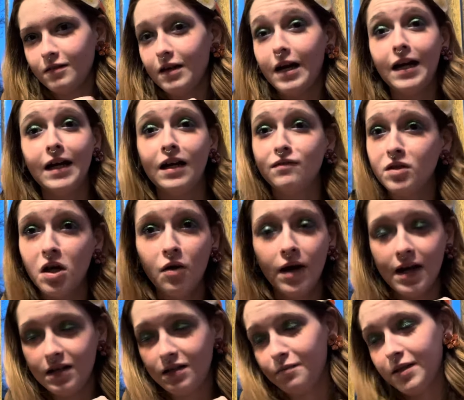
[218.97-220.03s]
I have no
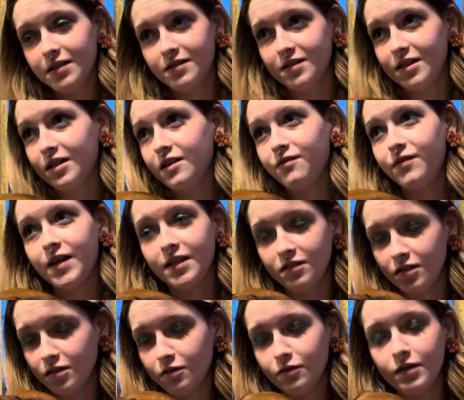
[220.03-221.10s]
enemies. And if I
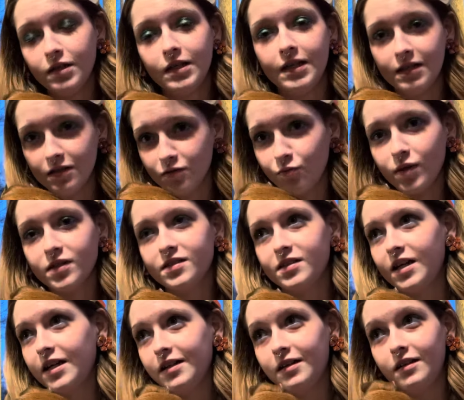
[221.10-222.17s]
do, it is
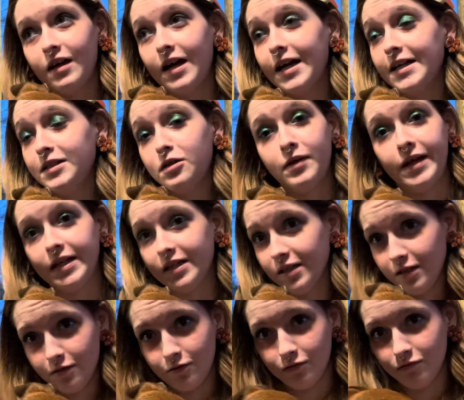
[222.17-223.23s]
one-sided. I, like I don't hate
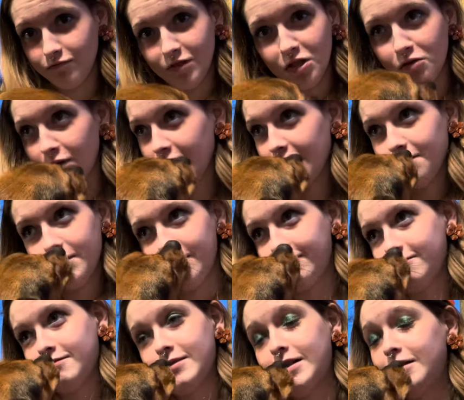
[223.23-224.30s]
you. You hate me.
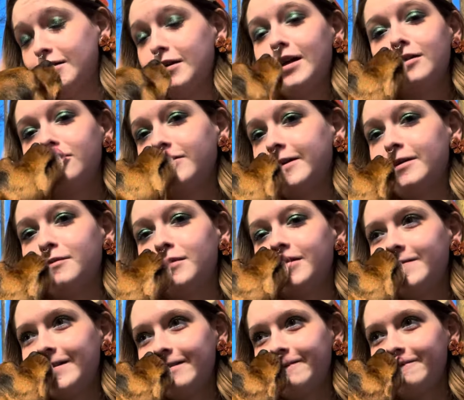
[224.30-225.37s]
And I don't care about that.